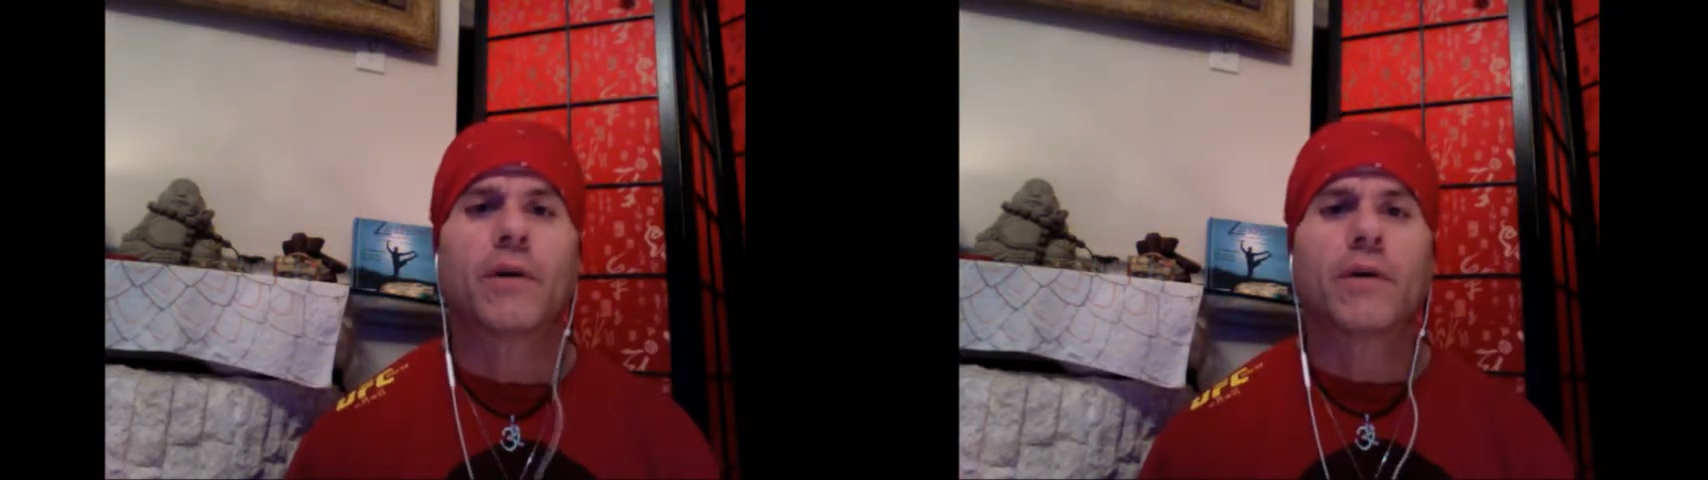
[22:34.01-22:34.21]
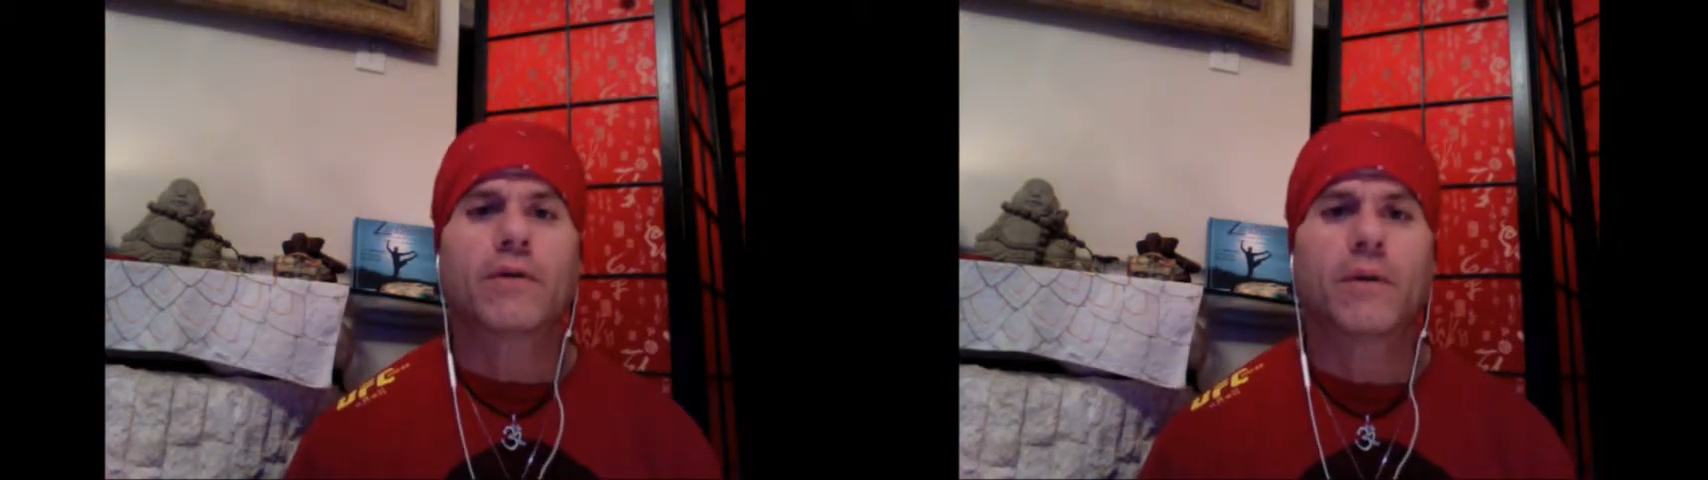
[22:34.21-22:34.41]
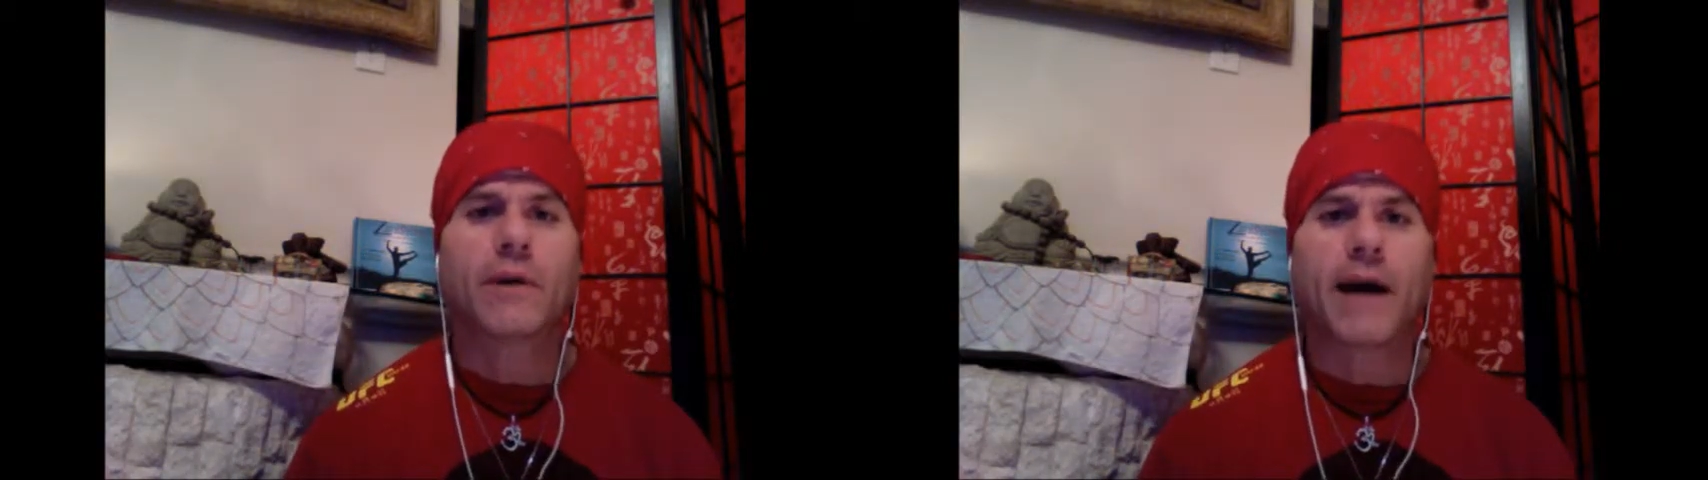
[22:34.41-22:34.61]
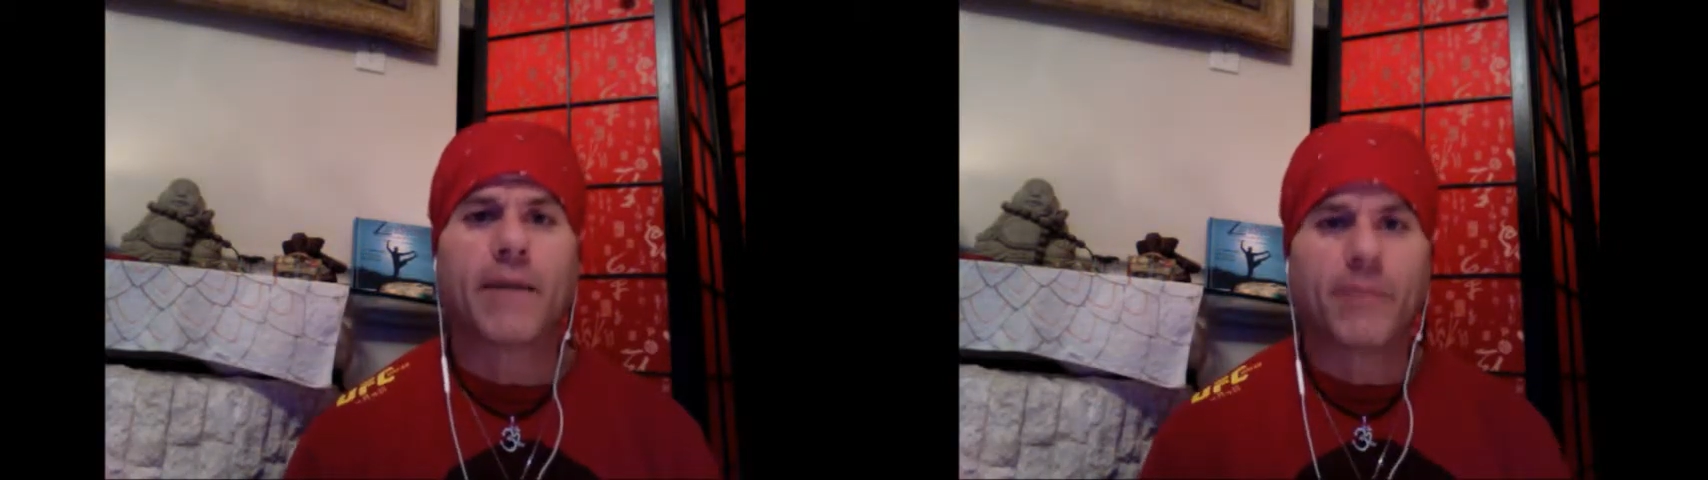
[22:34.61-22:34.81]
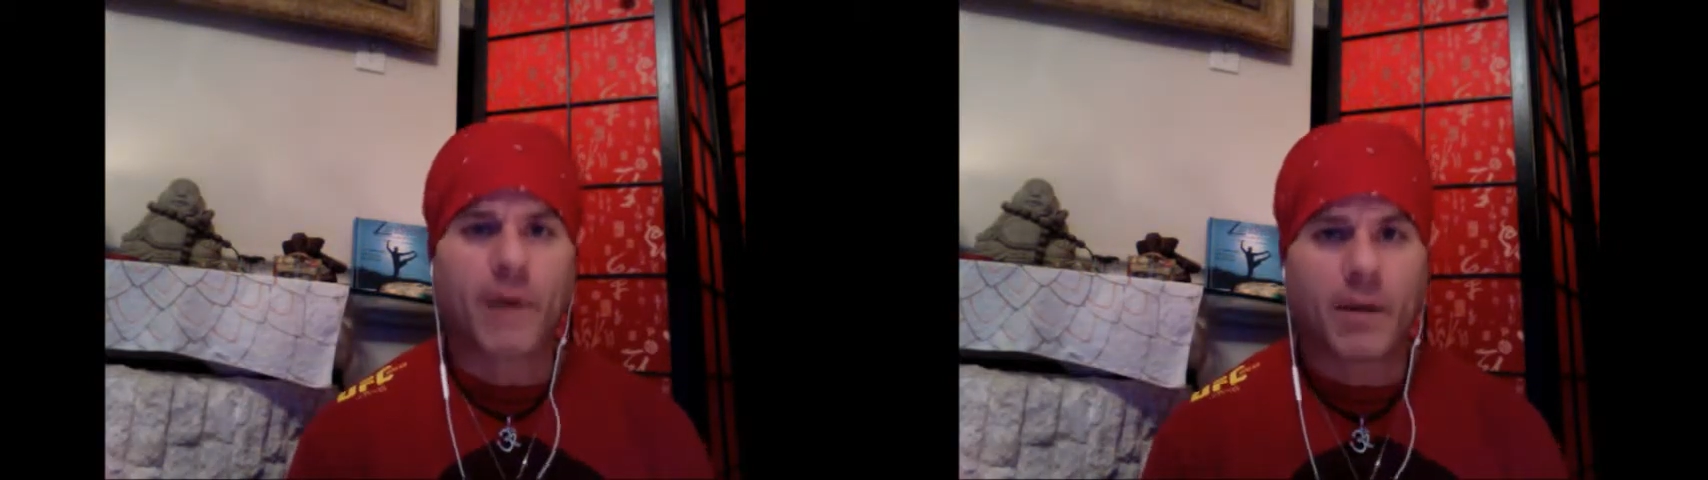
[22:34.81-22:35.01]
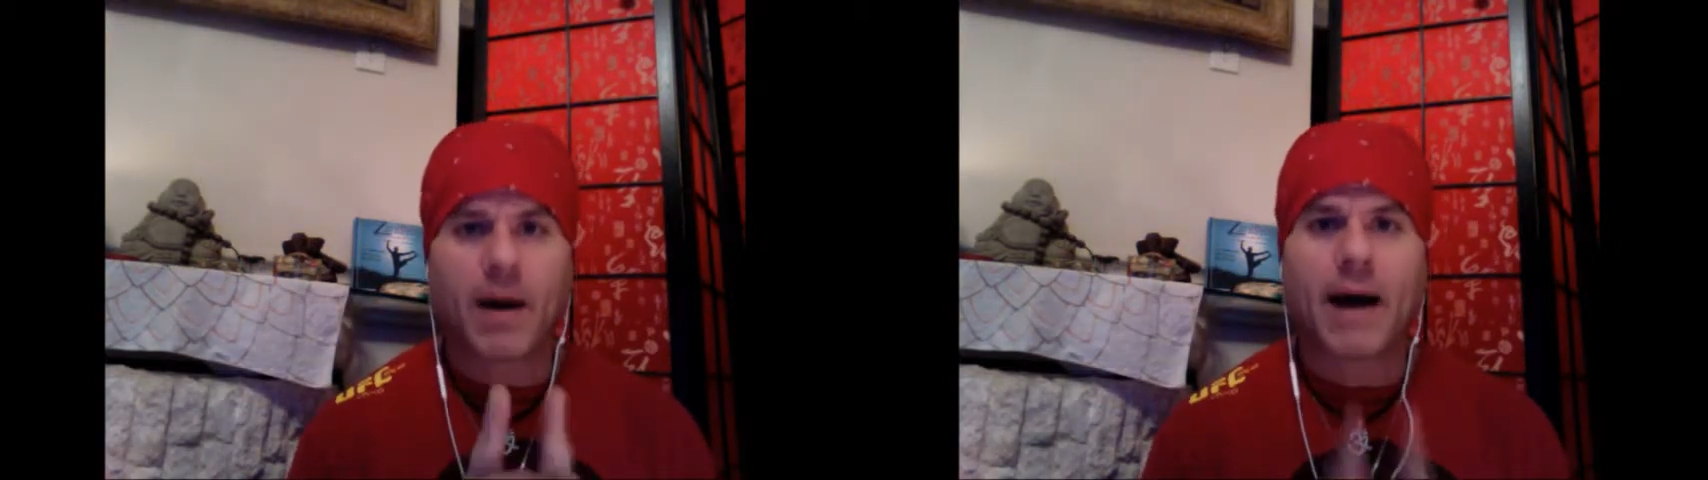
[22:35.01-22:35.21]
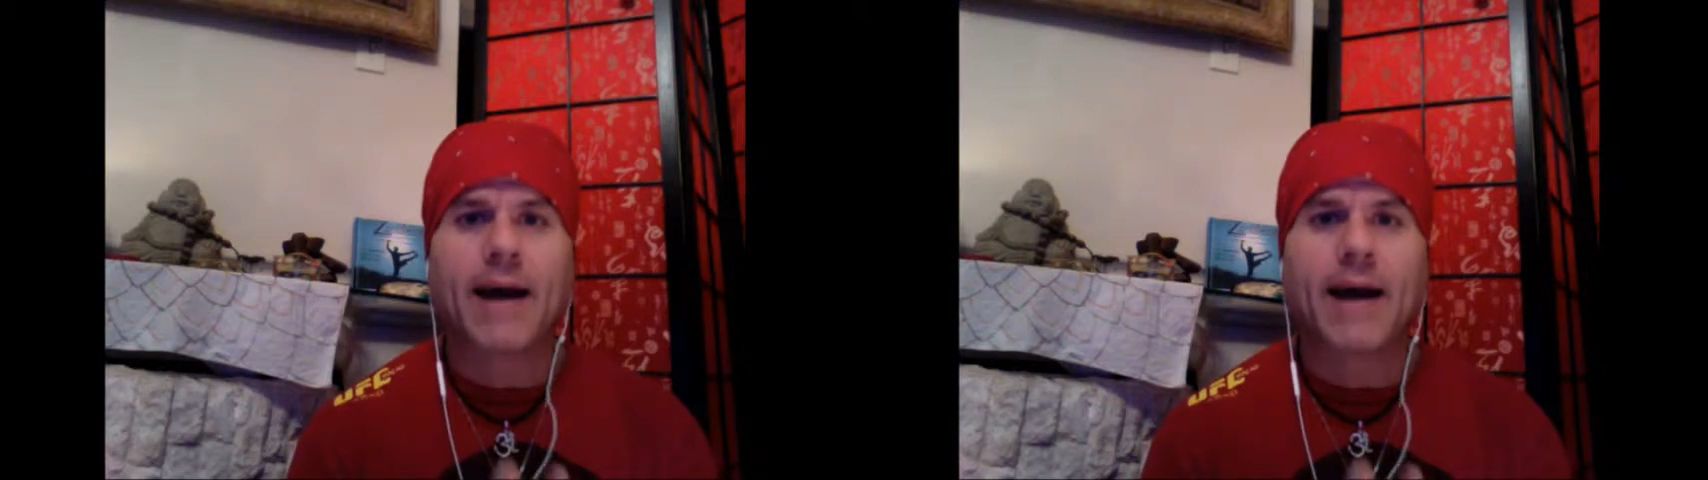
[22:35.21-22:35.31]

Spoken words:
So again, in my